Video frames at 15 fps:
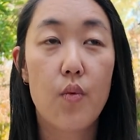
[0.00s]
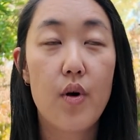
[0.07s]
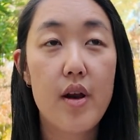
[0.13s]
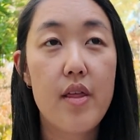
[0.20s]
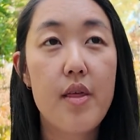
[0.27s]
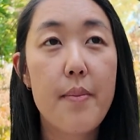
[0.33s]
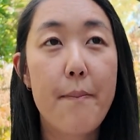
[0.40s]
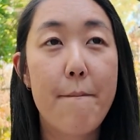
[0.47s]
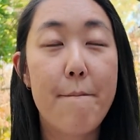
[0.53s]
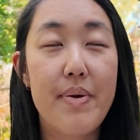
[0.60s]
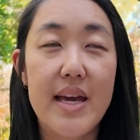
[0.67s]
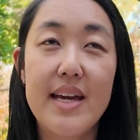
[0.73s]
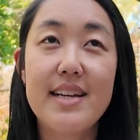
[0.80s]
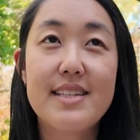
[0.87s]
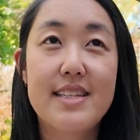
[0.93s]
one of the
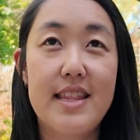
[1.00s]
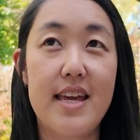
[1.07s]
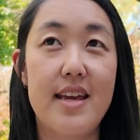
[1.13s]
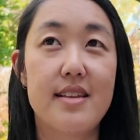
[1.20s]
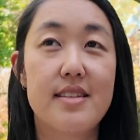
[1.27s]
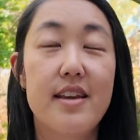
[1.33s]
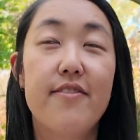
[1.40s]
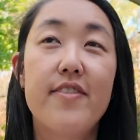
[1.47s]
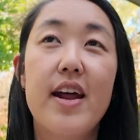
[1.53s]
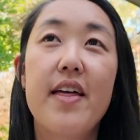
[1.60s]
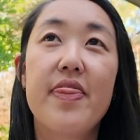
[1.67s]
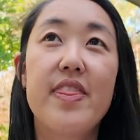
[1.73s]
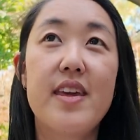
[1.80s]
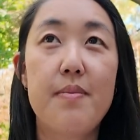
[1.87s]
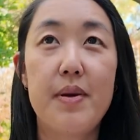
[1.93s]
biggest things, if
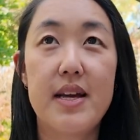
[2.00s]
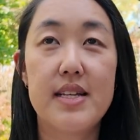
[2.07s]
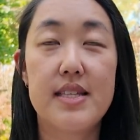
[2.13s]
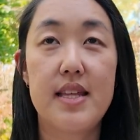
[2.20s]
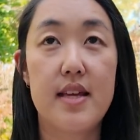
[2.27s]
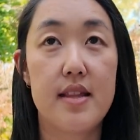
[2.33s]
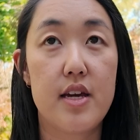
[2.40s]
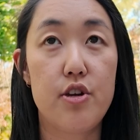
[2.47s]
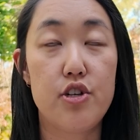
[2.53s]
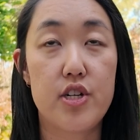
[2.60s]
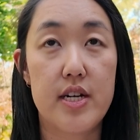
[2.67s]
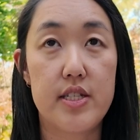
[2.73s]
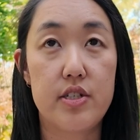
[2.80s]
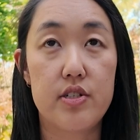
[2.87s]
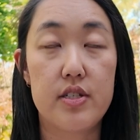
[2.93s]
not the biggest thing that you
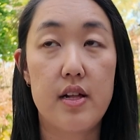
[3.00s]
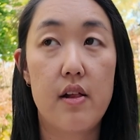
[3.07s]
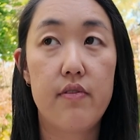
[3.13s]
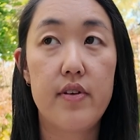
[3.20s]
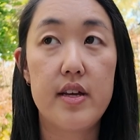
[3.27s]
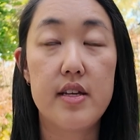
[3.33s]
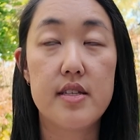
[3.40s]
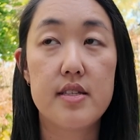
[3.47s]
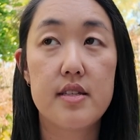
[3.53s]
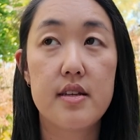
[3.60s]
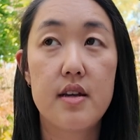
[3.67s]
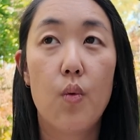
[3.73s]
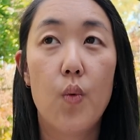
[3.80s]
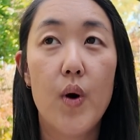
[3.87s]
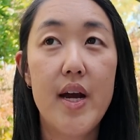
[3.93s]
should ask yourself is,
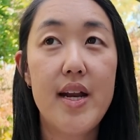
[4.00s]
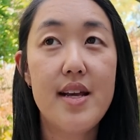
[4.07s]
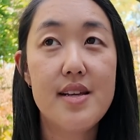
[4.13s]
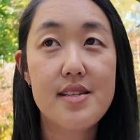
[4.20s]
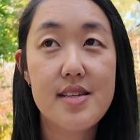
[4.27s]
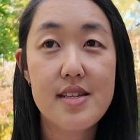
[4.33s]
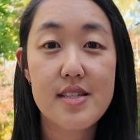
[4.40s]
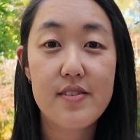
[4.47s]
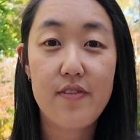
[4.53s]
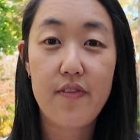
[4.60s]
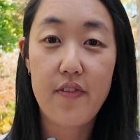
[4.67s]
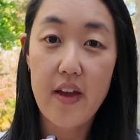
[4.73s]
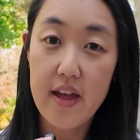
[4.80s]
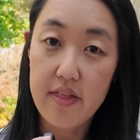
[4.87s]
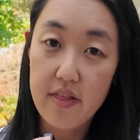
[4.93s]
what is his
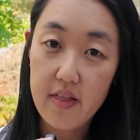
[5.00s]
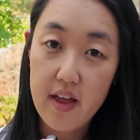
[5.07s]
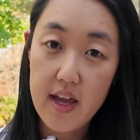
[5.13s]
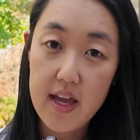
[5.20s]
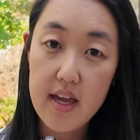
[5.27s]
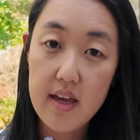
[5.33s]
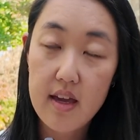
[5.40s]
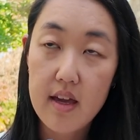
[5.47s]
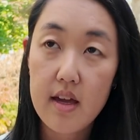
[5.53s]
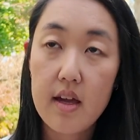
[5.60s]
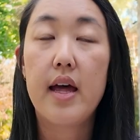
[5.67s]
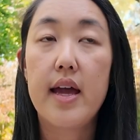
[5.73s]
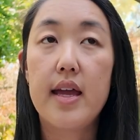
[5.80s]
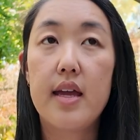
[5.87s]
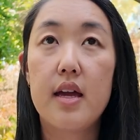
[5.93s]
faith like?
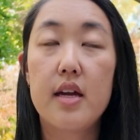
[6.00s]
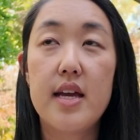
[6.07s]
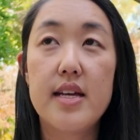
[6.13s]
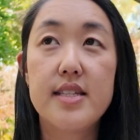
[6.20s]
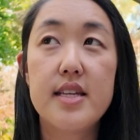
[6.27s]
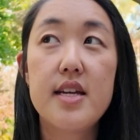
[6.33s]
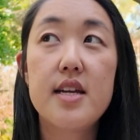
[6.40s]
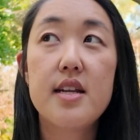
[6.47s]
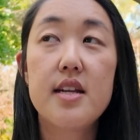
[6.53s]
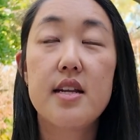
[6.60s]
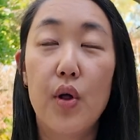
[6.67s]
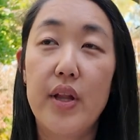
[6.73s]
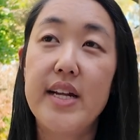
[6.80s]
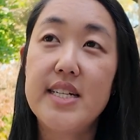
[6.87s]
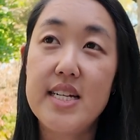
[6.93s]
Like, is it
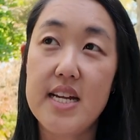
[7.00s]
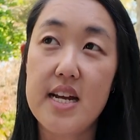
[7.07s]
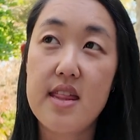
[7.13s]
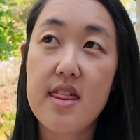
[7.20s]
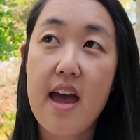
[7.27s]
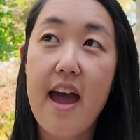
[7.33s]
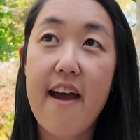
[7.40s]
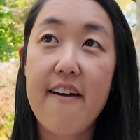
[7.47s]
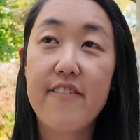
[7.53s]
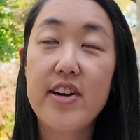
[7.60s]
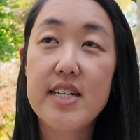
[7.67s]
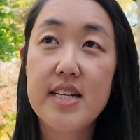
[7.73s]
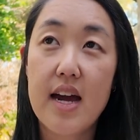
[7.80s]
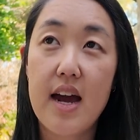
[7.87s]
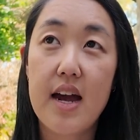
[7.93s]
pulling teeth
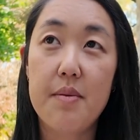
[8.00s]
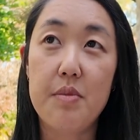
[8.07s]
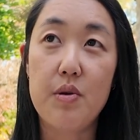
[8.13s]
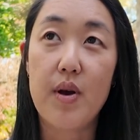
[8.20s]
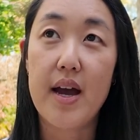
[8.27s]
every time